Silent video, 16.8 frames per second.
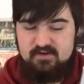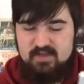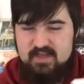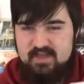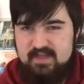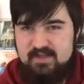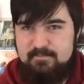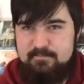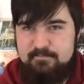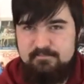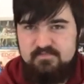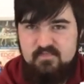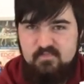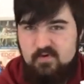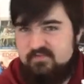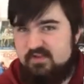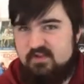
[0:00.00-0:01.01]
and
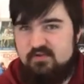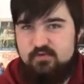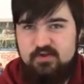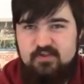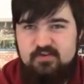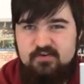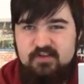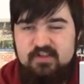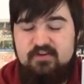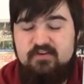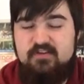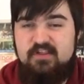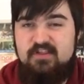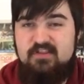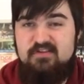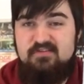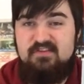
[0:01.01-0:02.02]
with the Toy Story series,
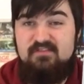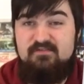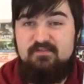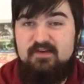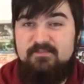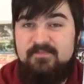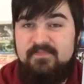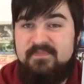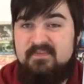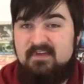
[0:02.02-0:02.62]
is no different.